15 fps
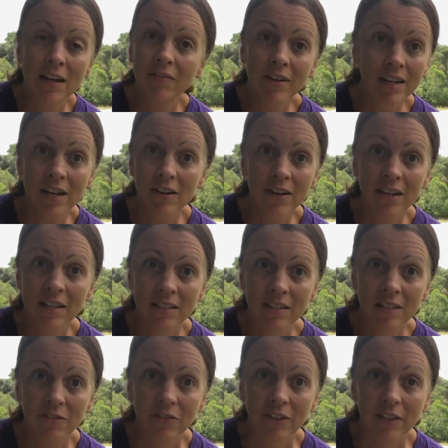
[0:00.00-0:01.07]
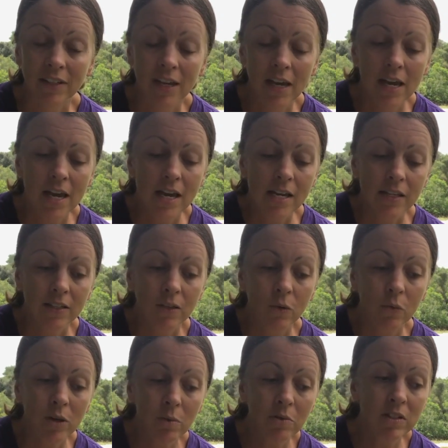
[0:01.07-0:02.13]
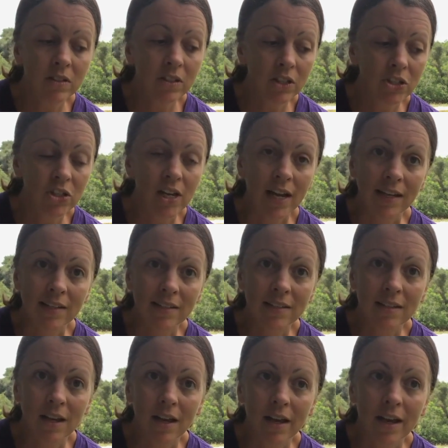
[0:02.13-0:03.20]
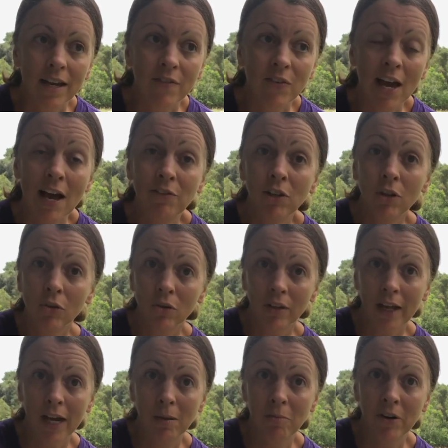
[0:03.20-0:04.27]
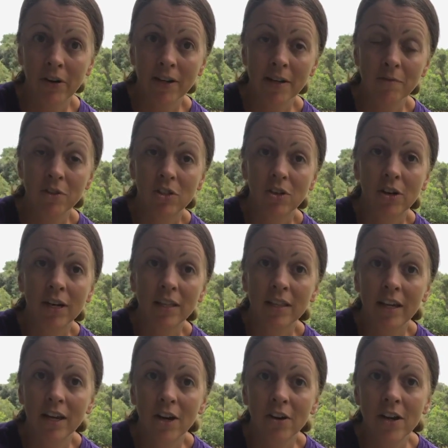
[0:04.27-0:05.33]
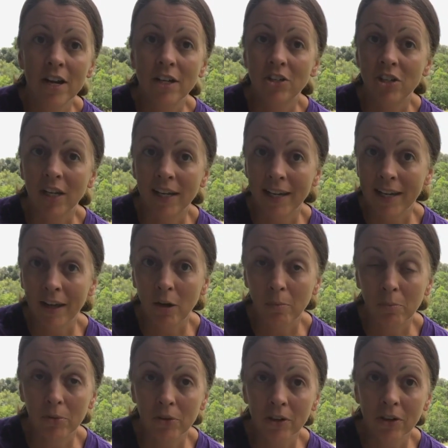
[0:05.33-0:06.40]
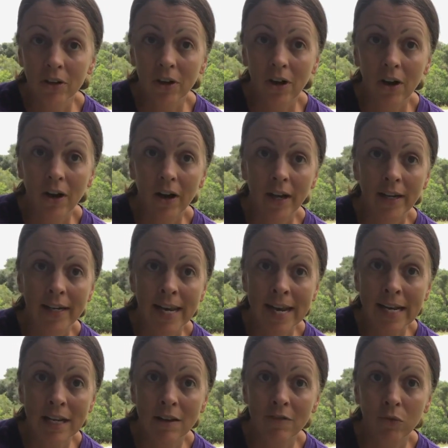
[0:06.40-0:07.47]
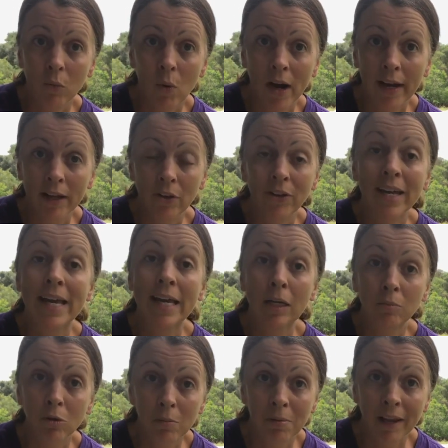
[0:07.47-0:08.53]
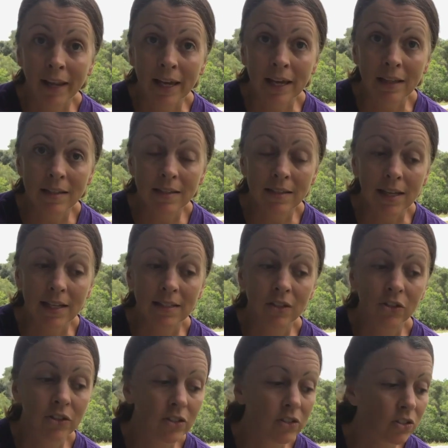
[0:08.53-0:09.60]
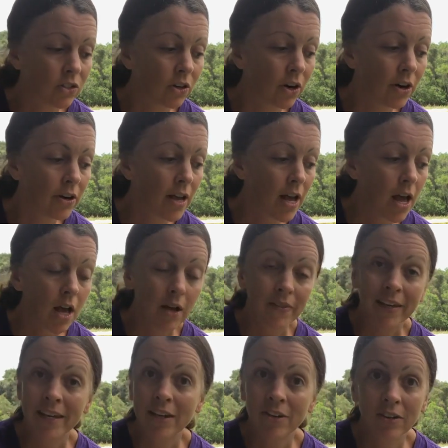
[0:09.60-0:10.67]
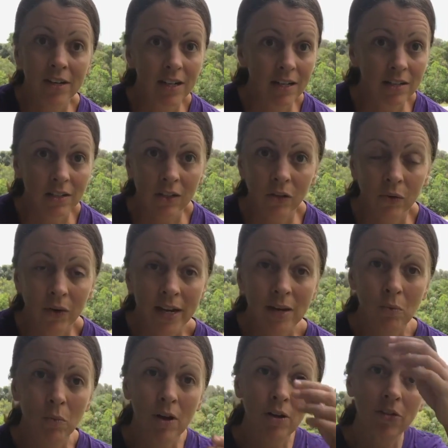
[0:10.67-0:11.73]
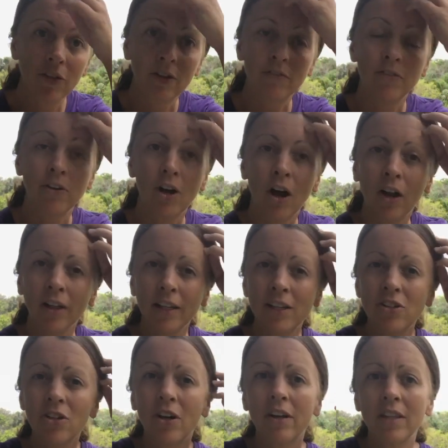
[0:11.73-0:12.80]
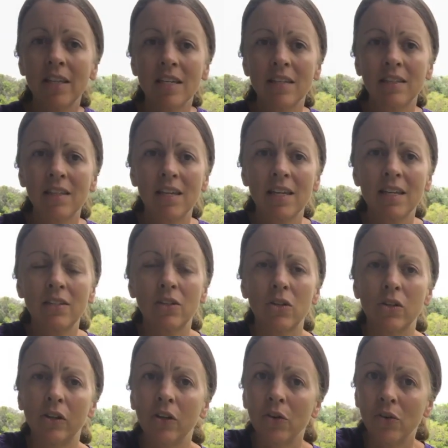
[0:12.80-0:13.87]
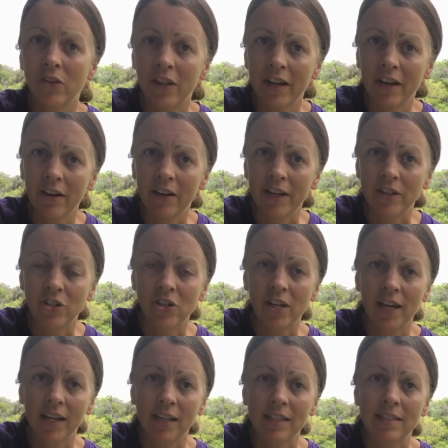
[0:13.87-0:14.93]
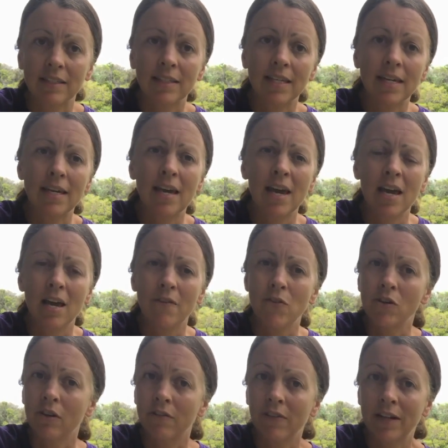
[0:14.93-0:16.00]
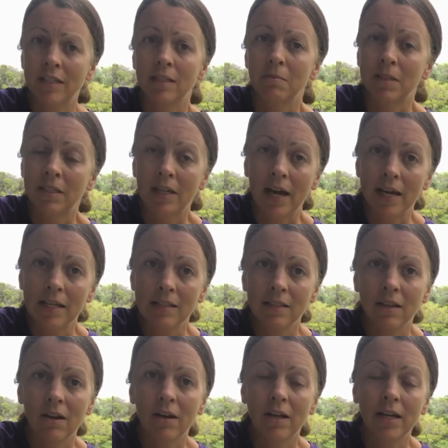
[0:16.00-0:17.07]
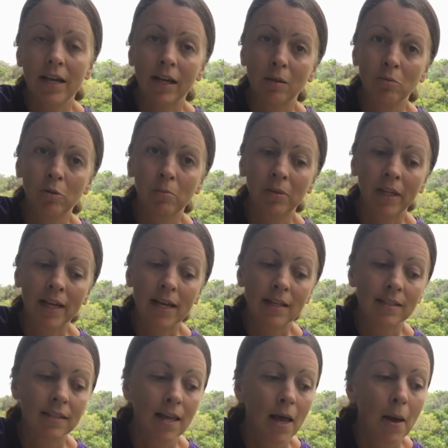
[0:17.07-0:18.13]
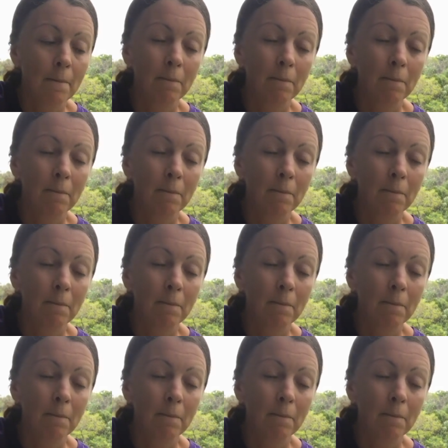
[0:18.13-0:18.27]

Every area is different. So we would suggest, if you have a local library, starting there, checking out a book on native wild edible plants. That's a good start. The internet is a great wealth of knowledge on these things, so you could go there and check and see if you could find some sites on edible plants.